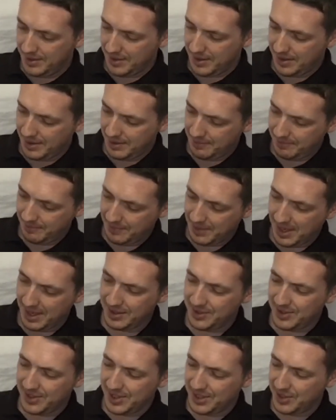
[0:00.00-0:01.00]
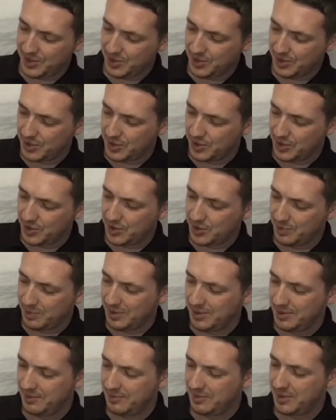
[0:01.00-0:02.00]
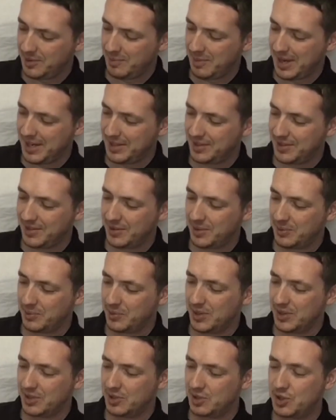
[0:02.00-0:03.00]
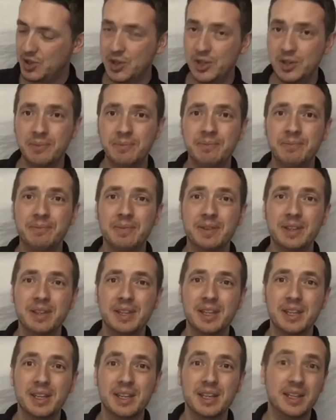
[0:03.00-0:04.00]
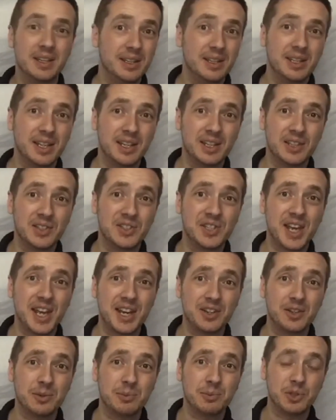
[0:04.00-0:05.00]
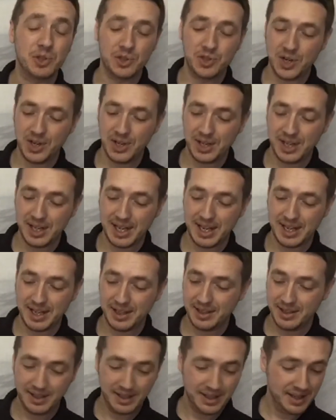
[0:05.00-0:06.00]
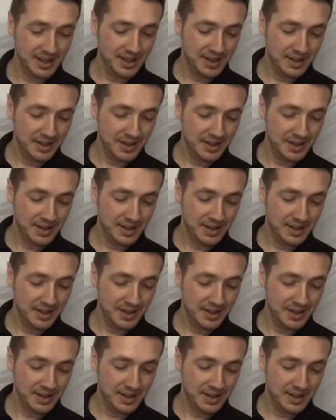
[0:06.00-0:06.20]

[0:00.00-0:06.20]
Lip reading: Now, as these are adjustable, depending on where you're shooting, you can set it up just how you like it.